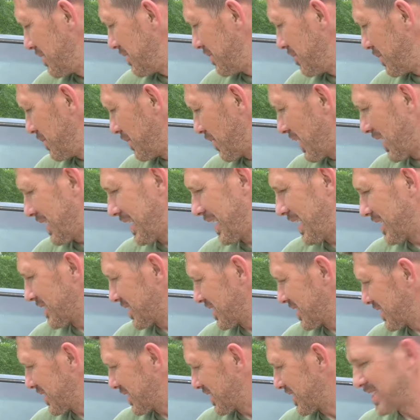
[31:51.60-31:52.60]
But right now
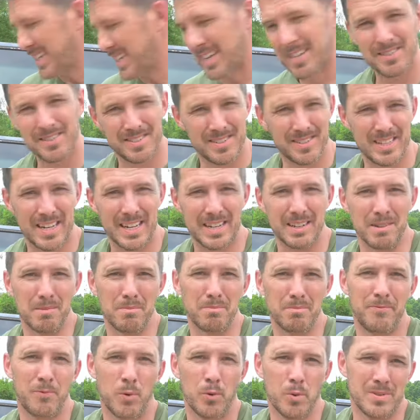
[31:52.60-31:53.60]
she just sounds like a
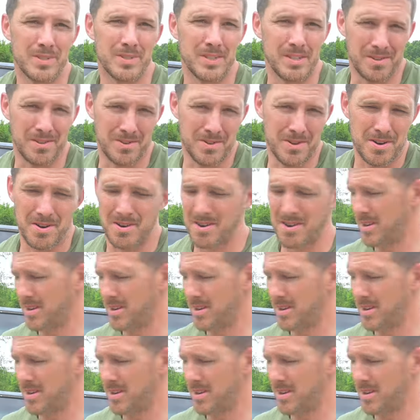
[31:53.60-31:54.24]
4-cylinder.